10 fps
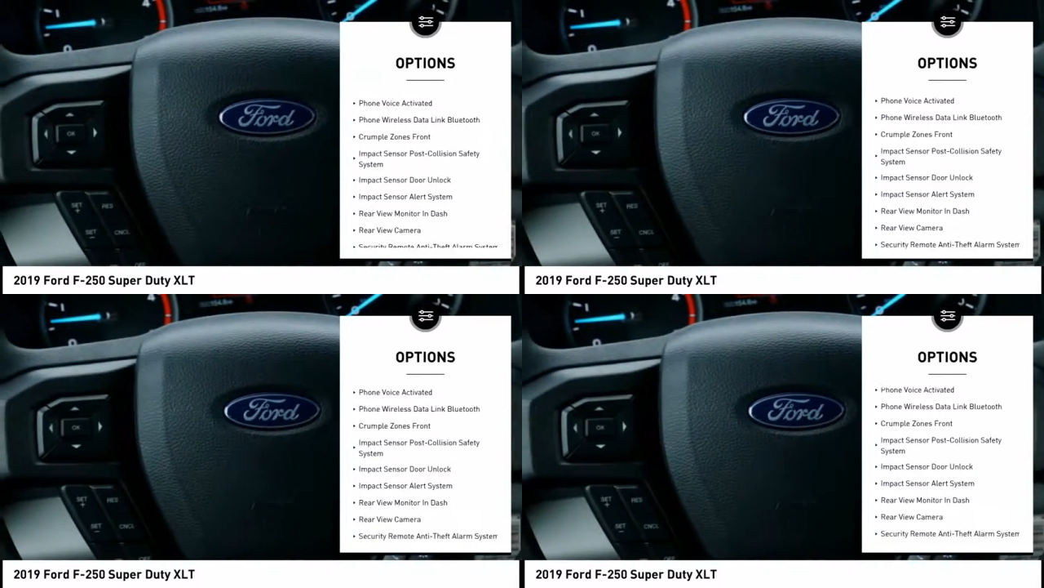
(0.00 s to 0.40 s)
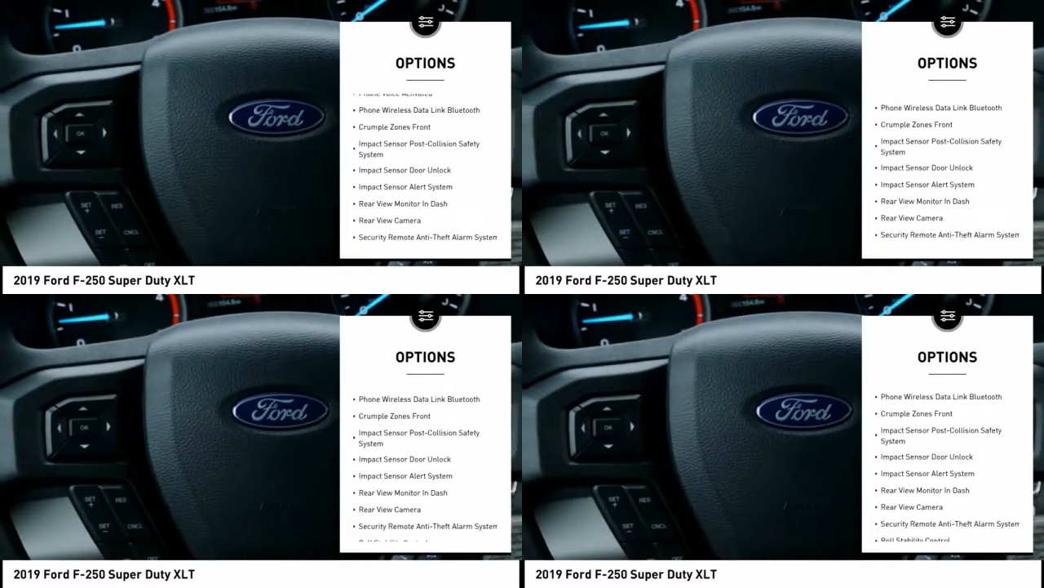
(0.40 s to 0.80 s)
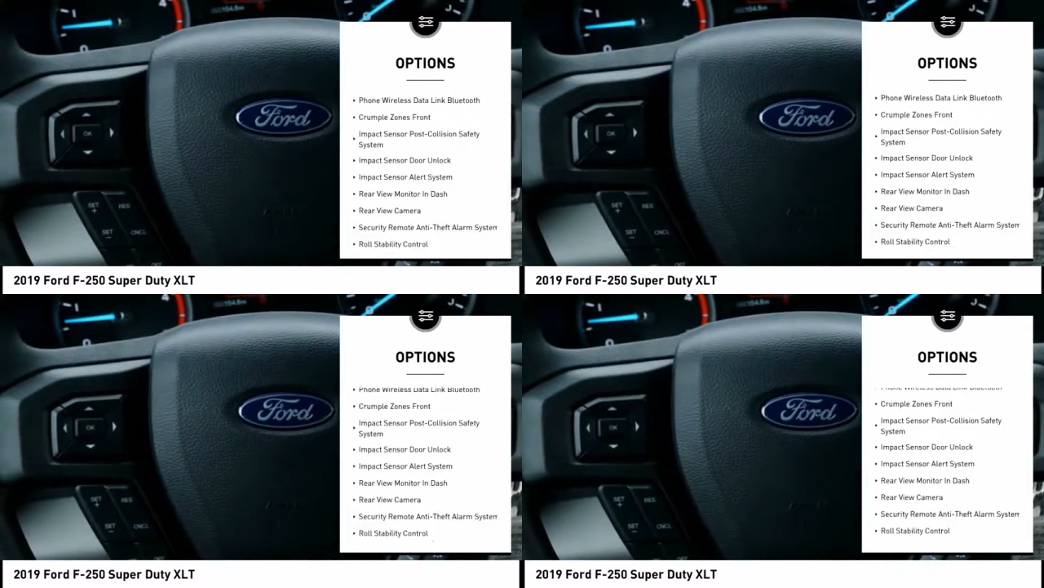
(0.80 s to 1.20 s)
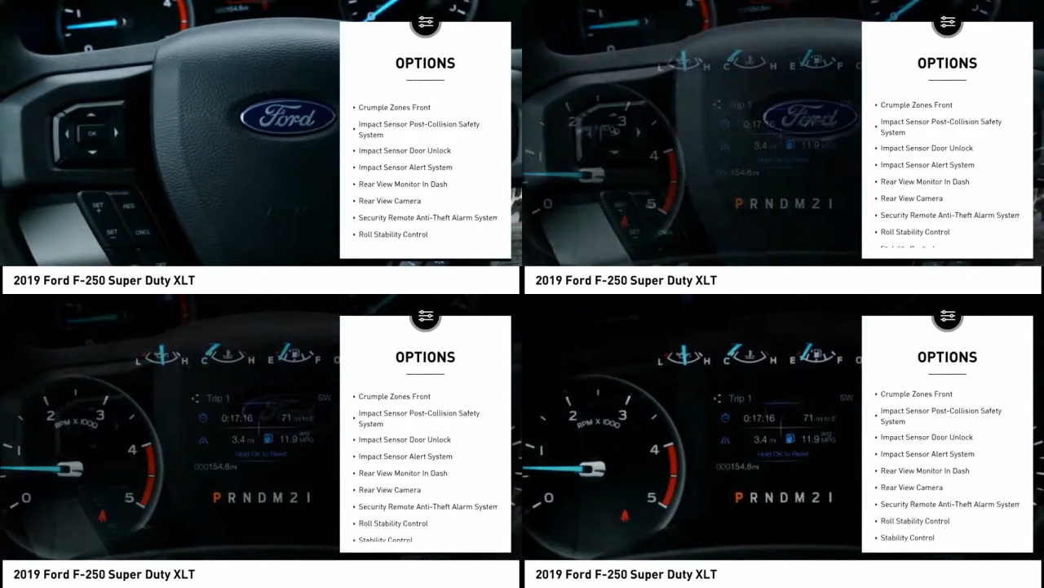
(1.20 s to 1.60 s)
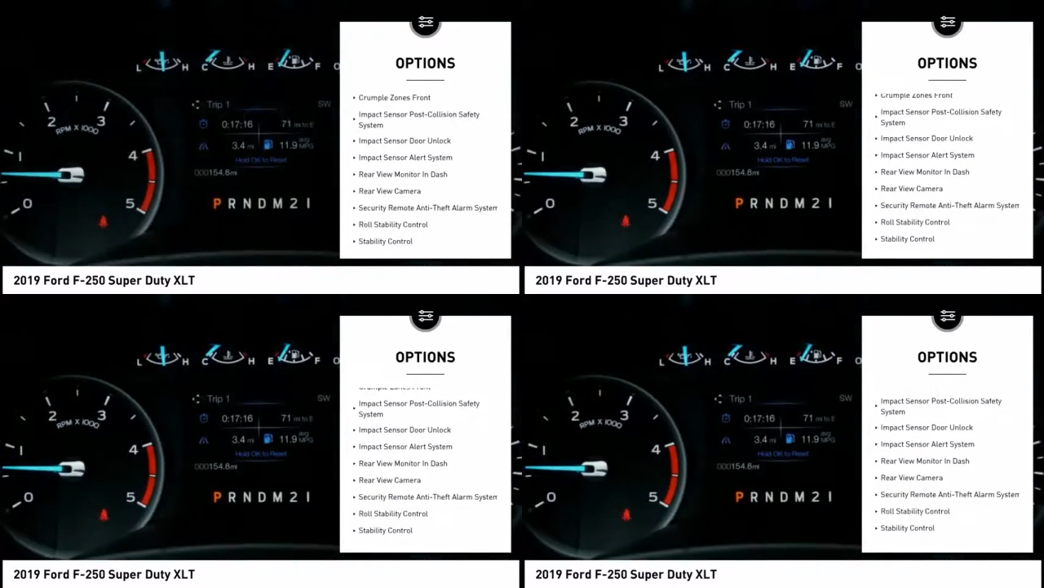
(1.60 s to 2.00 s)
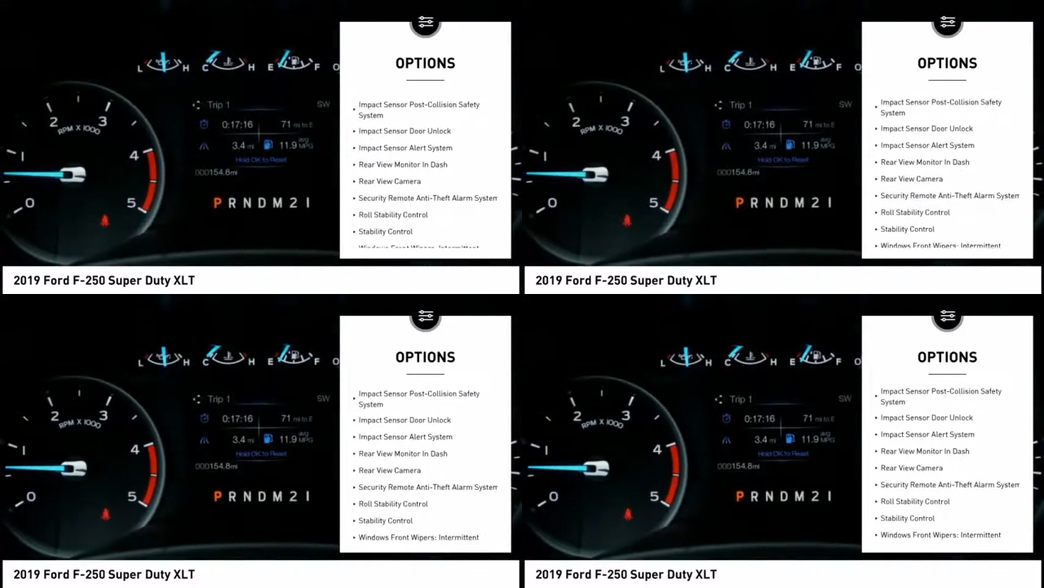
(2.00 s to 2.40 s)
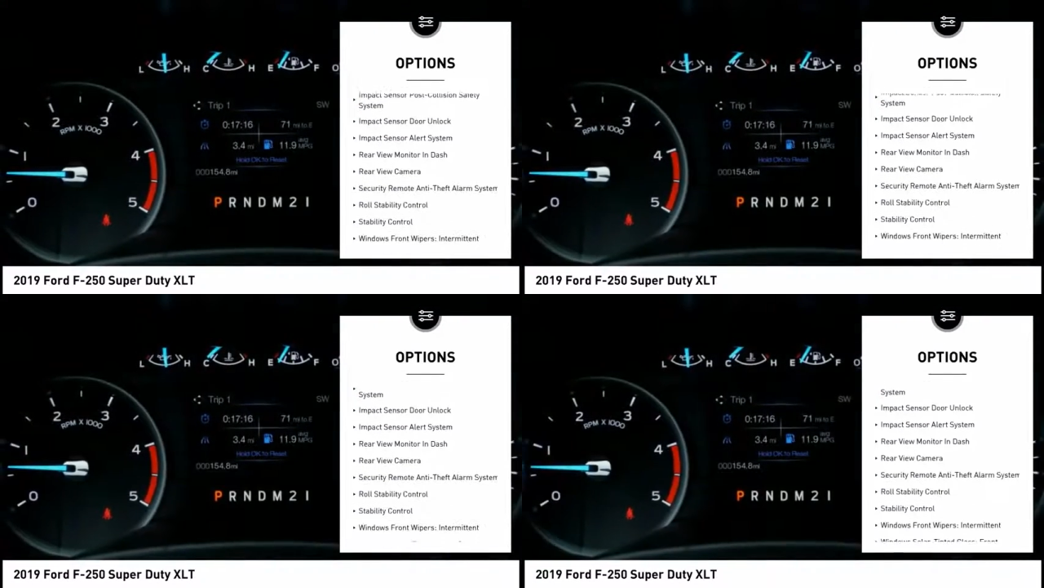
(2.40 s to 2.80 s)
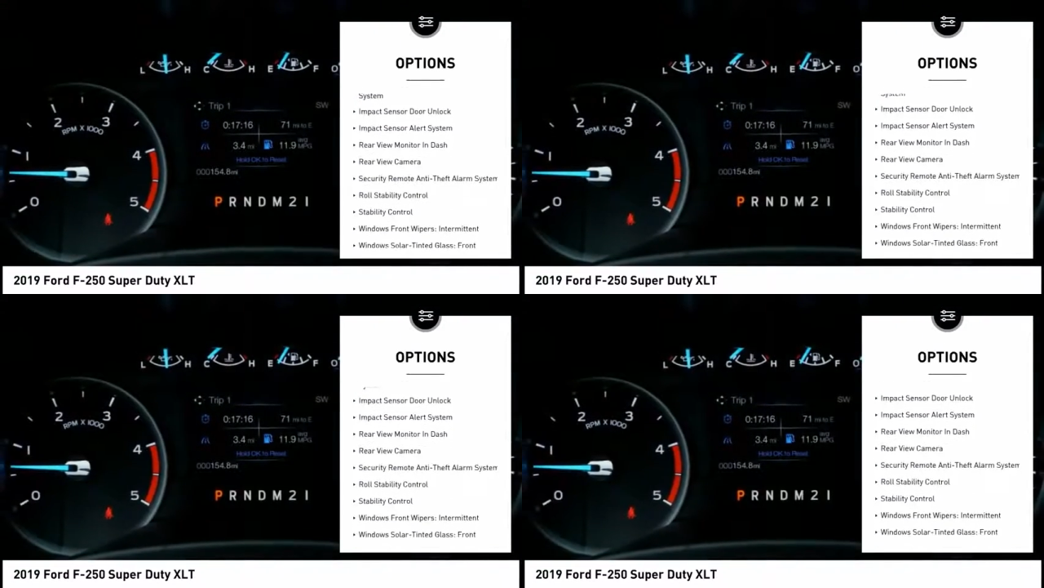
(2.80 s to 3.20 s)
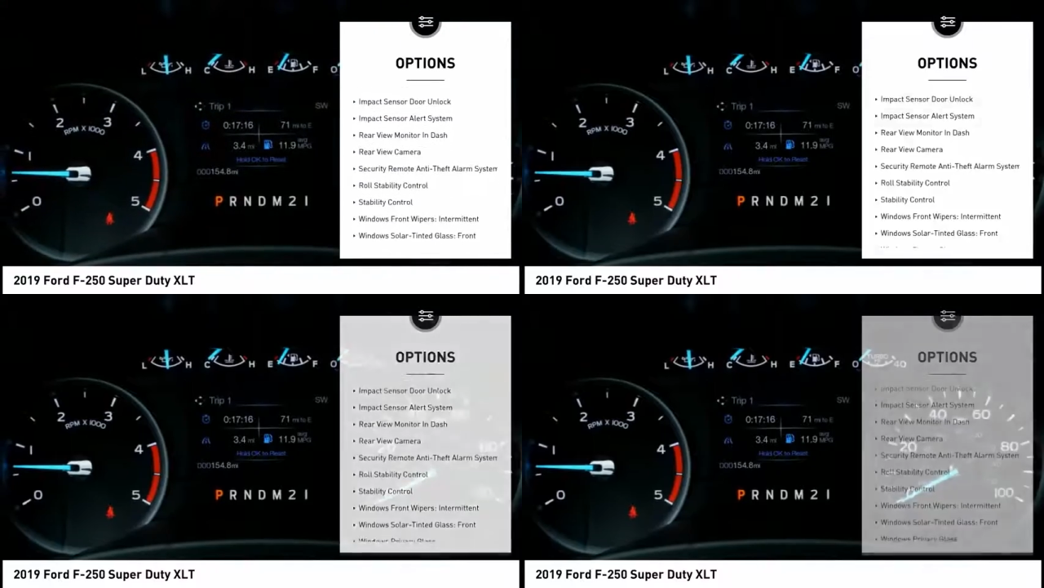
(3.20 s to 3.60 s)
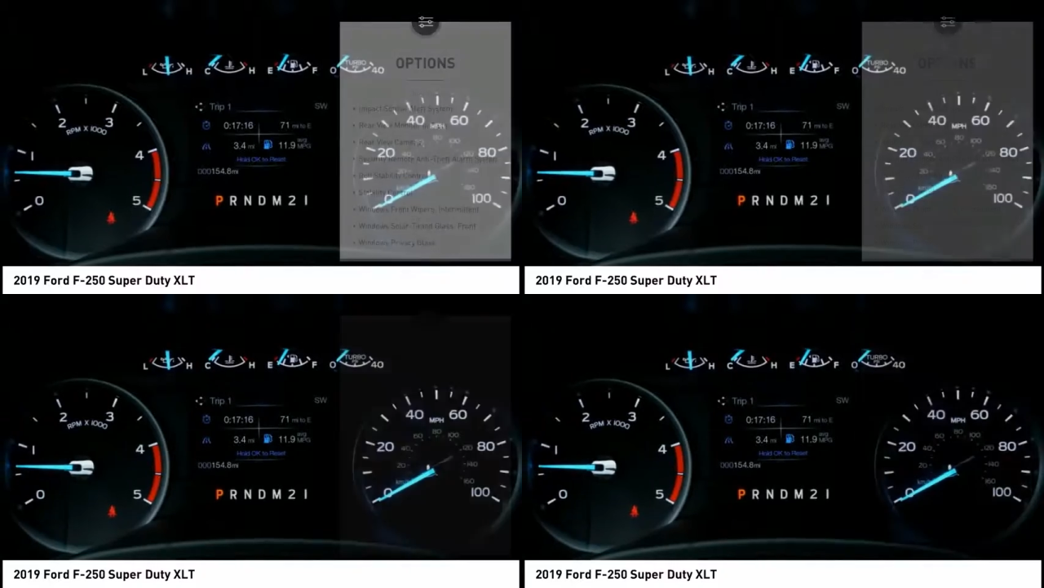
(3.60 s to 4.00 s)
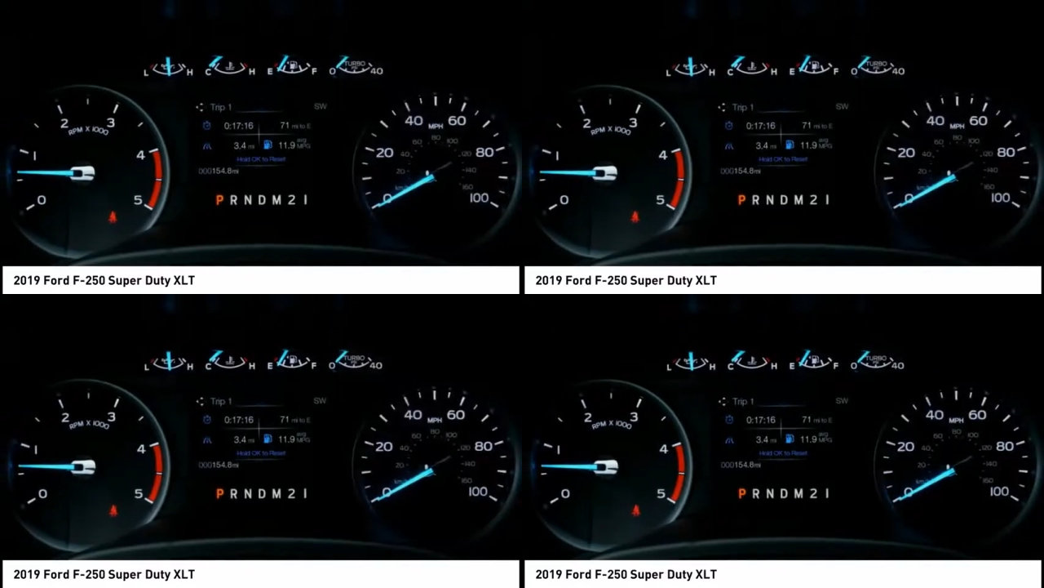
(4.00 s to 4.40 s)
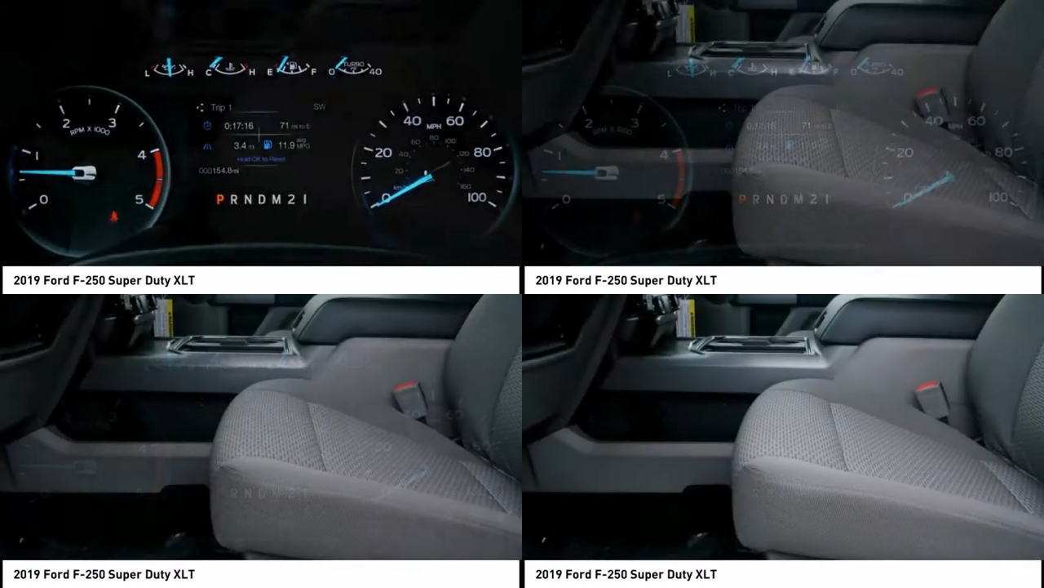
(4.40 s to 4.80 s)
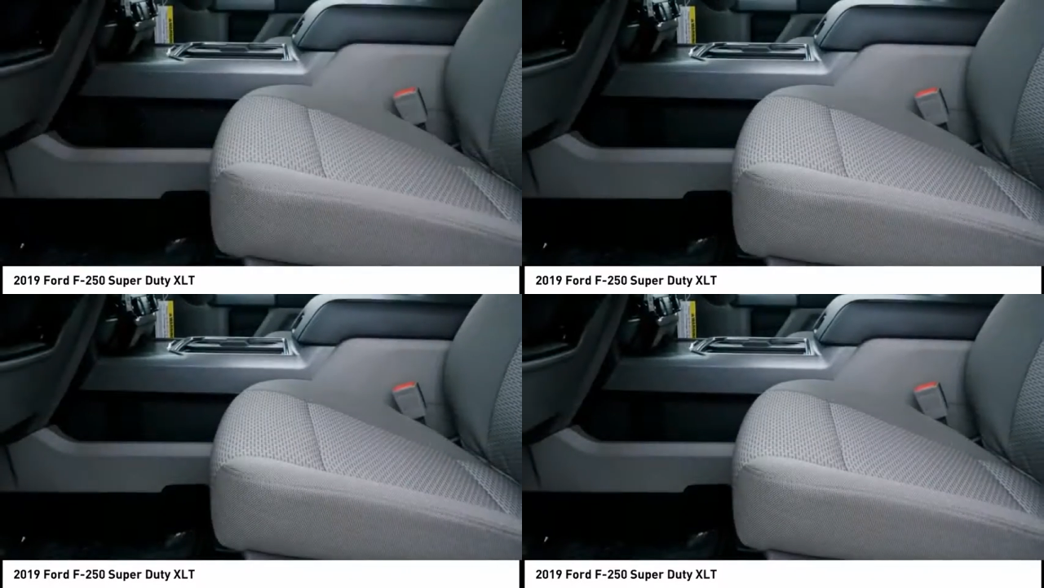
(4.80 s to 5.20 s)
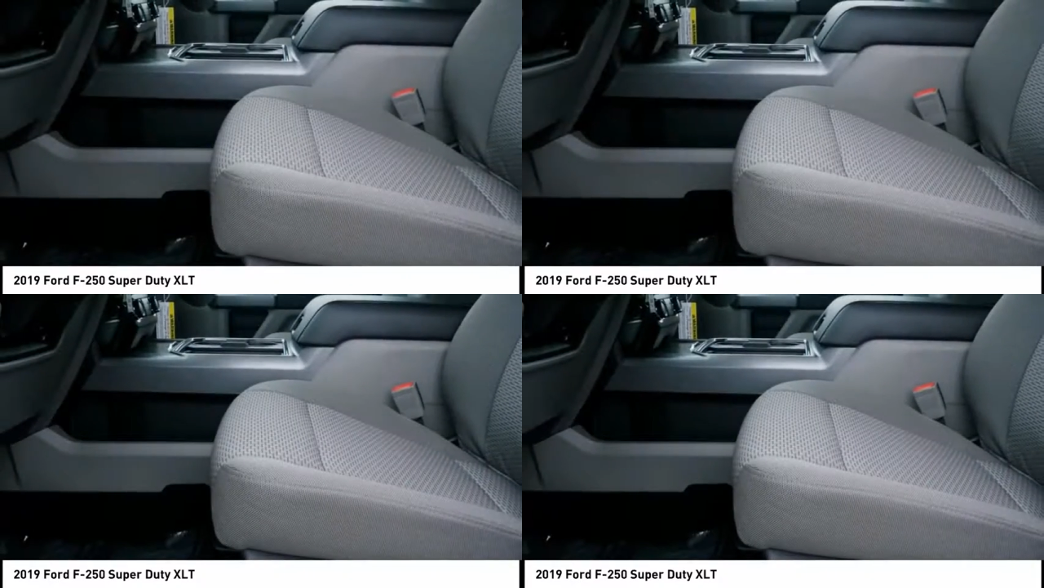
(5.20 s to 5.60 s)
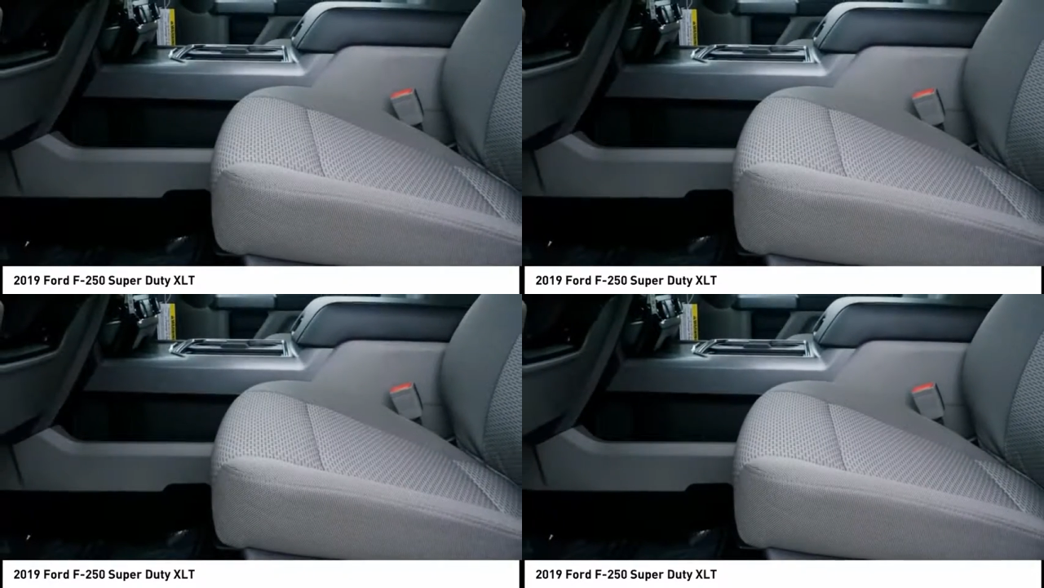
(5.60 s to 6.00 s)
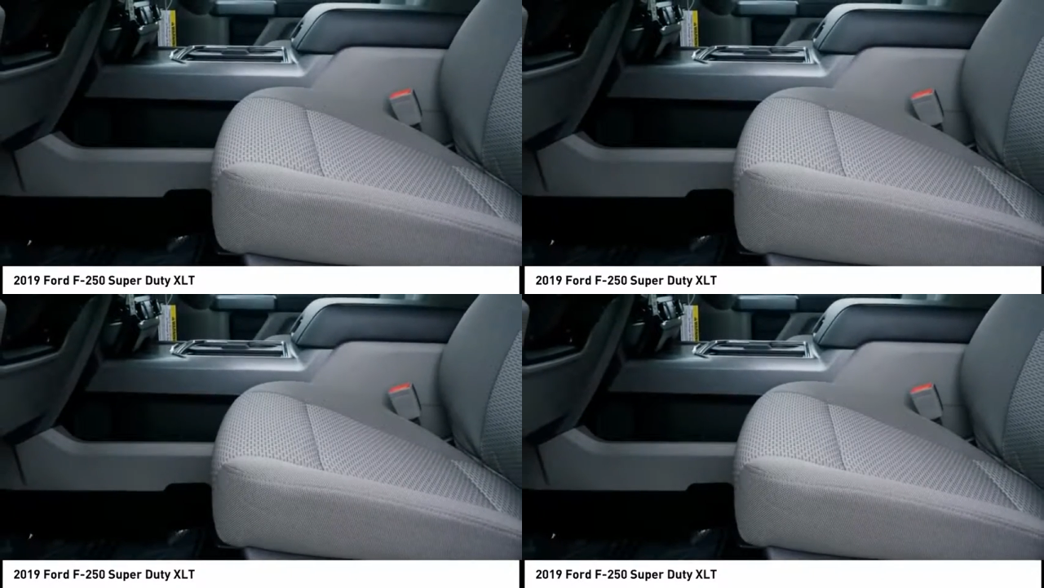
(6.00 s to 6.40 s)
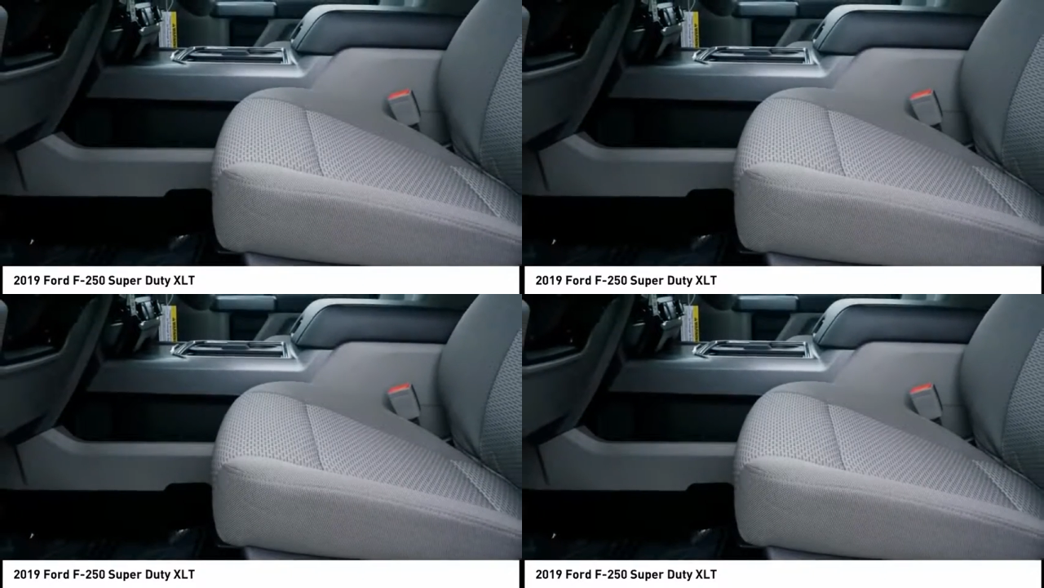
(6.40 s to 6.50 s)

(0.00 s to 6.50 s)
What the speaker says: (no speaker visible)